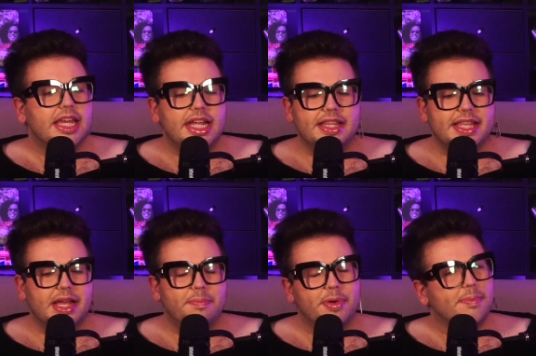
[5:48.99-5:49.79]
It's like
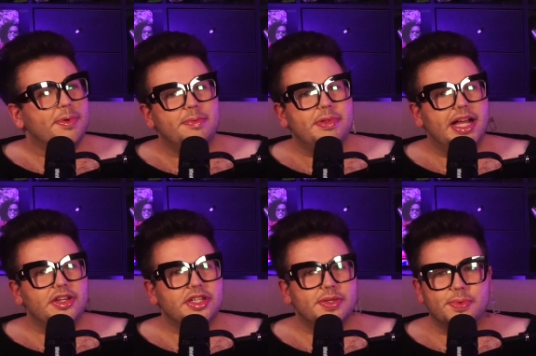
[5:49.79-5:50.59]
a purple
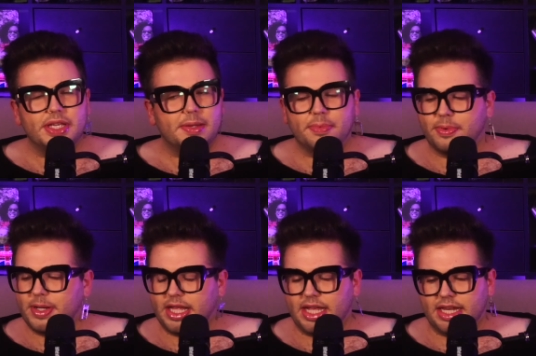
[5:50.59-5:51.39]
blush. It's really
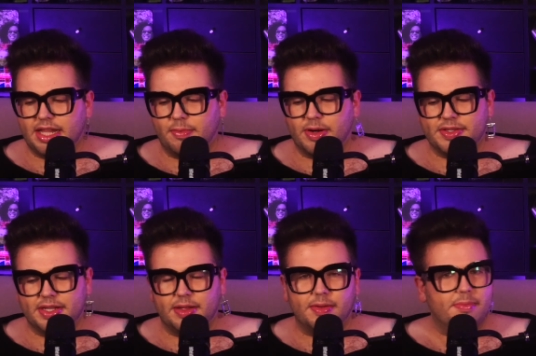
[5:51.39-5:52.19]
pretty and it works
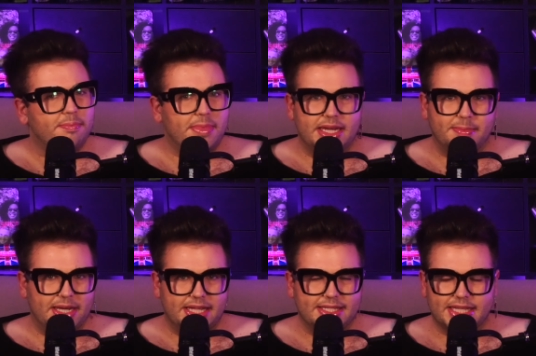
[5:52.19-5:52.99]
on the many,
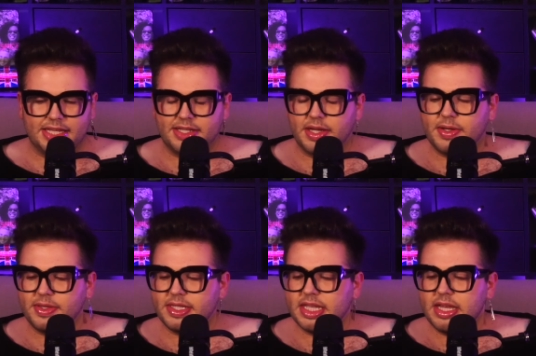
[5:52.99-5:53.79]
many skin
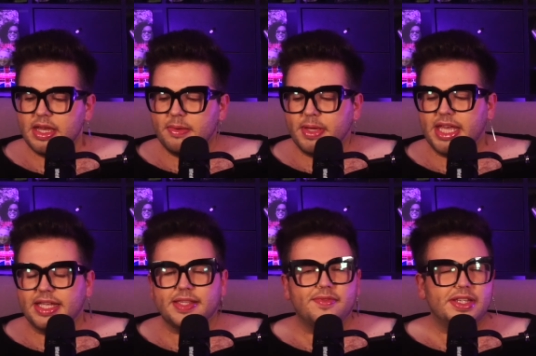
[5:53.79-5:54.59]
tones
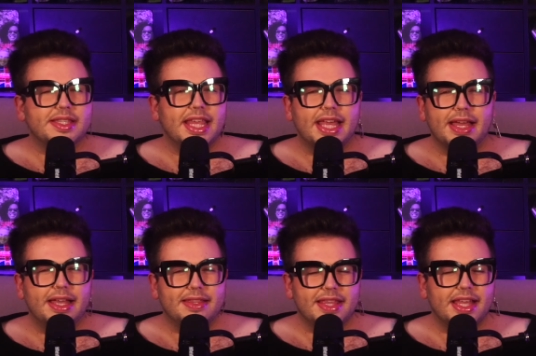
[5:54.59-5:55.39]
because of just like
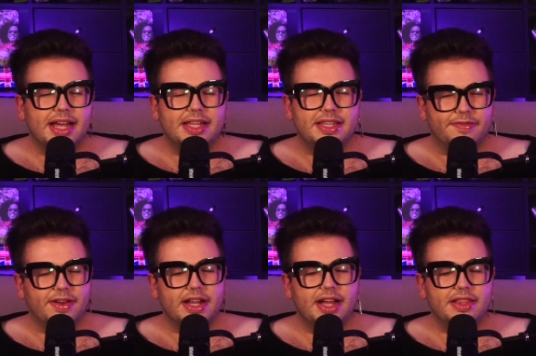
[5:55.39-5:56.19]
it's like a
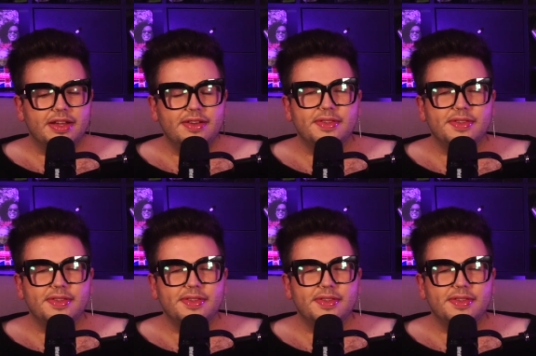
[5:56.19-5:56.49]
different color.